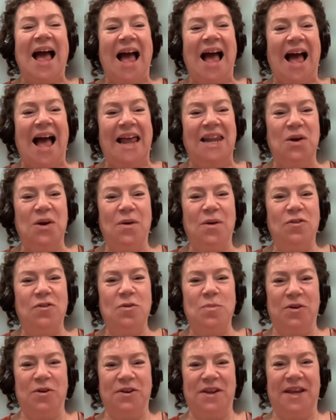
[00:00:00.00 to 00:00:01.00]
Hello,
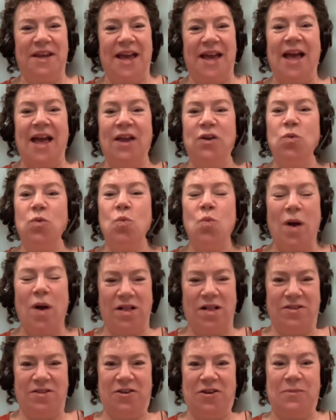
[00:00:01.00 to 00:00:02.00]
everybody, and
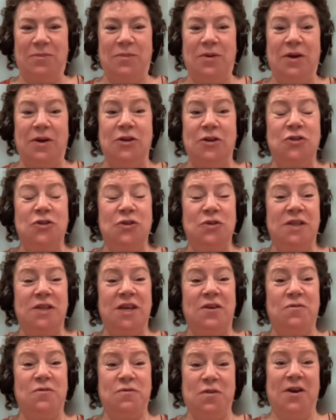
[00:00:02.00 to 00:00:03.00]
welcome to
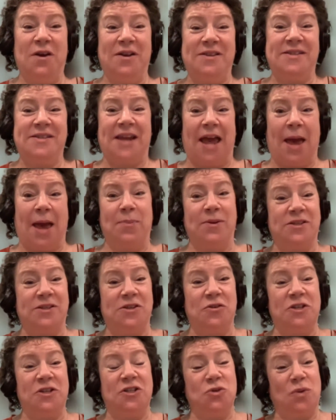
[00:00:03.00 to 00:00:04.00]
the first
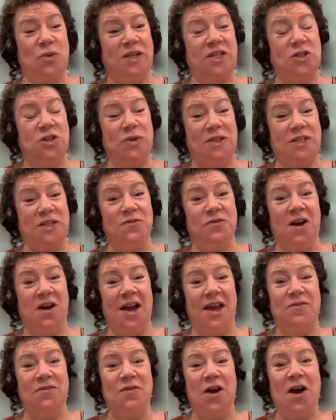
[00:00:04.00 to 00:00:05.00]
episode in
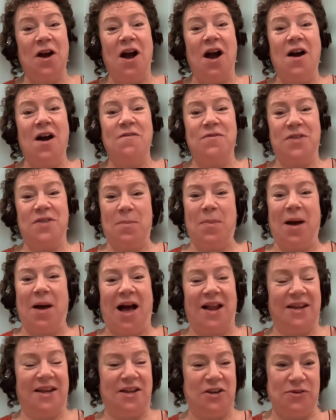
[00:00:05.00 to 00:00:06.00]
2025 of the
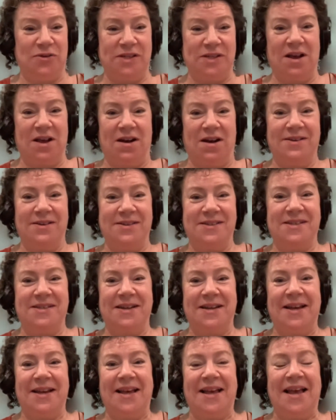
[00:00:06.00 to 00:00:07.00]
EPALE Newscast.
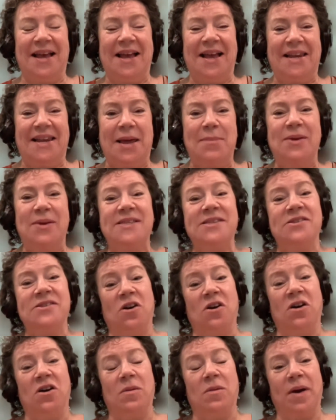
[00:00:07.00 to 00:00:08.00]
Let me
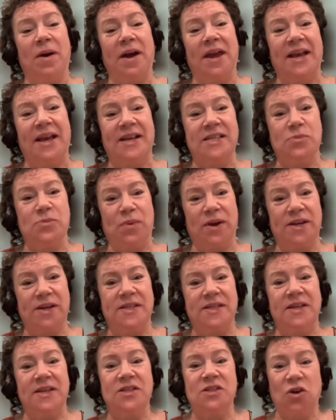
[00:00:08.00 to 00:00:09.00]
start by
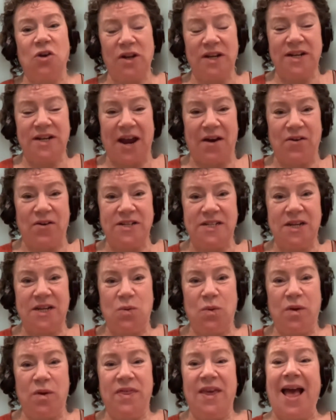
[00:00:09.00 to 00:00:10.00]
expressing solidarity
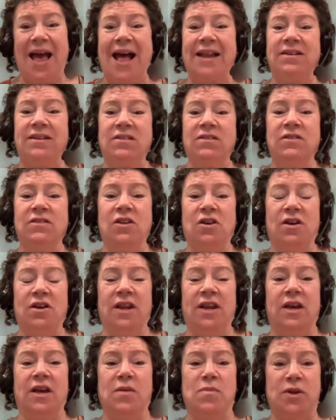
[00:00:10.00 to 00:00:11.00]
with the adult
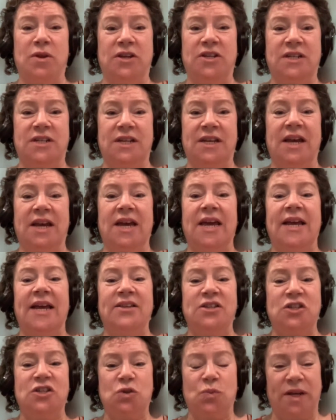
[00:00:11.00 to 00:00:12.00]
learning community in
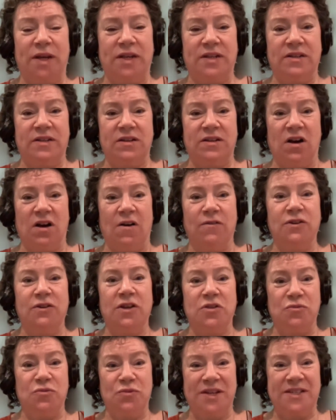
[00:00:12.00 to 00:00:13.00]
Sweden after
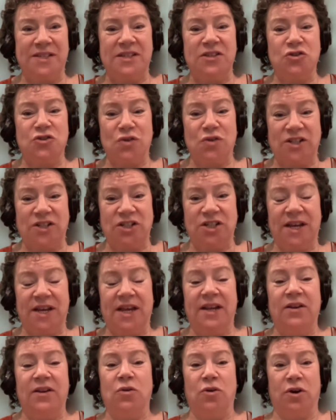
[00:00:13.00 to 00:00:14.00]
the recent tragedy
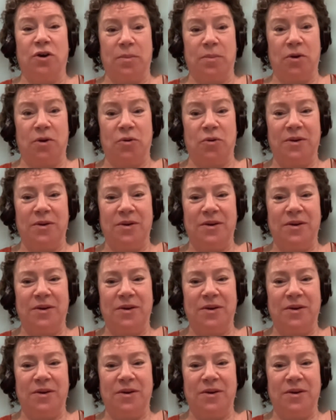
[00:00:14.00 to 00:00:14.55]
in Örebro.